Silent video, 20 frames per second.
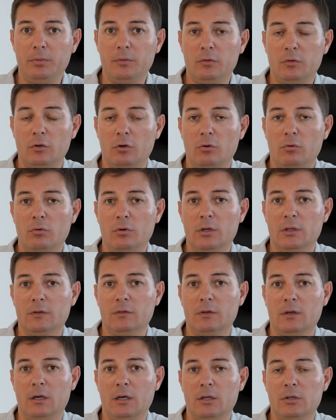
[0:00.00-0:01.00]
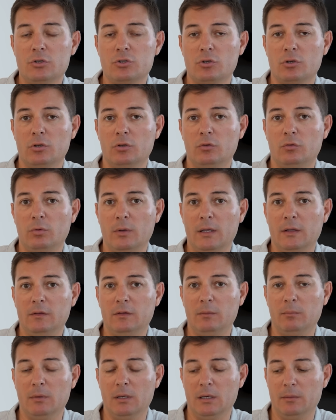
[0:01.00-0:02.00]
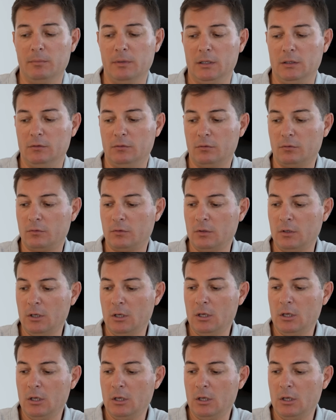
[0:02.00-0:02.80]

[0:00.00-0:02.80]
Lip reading: so it's 120 millimeters.